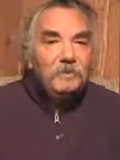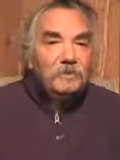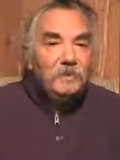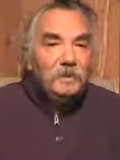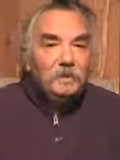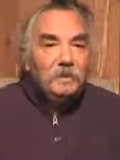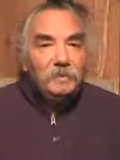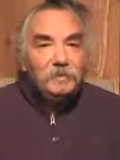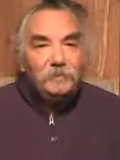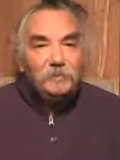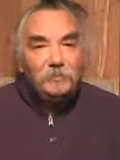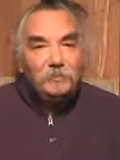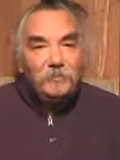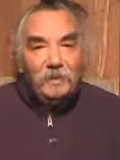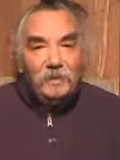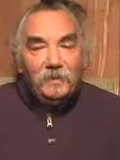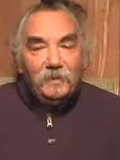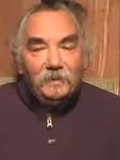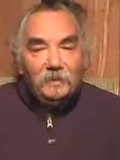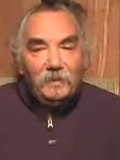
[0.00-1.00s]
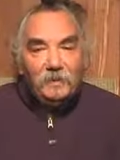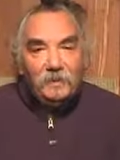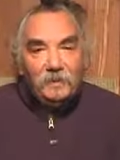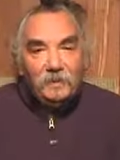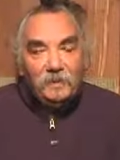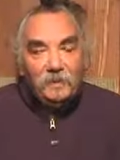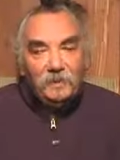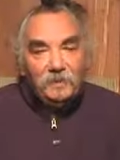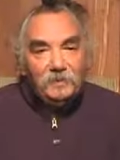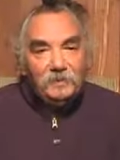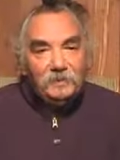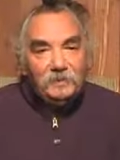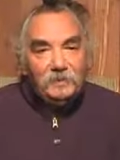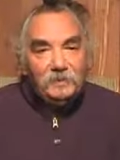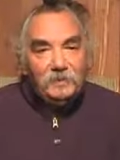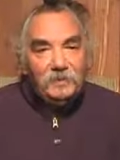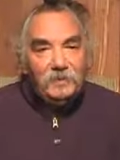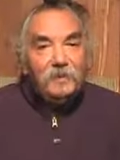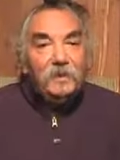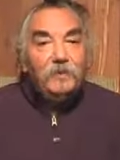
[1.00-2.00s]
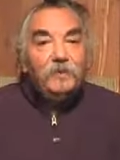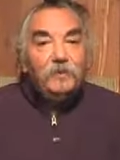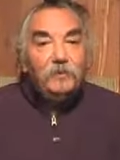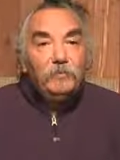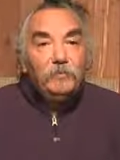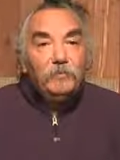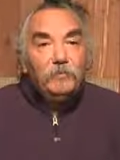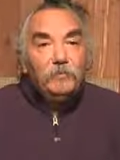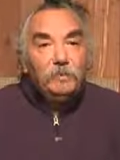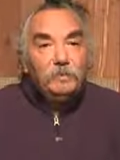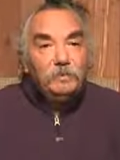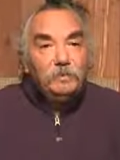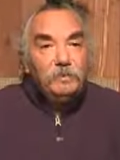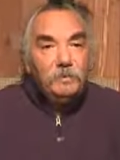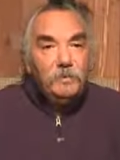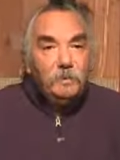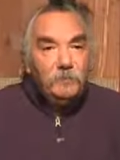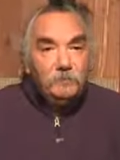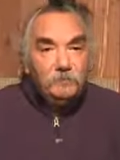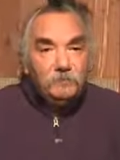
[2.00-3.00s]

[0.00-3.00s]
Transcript: scientism now, scientific religion now.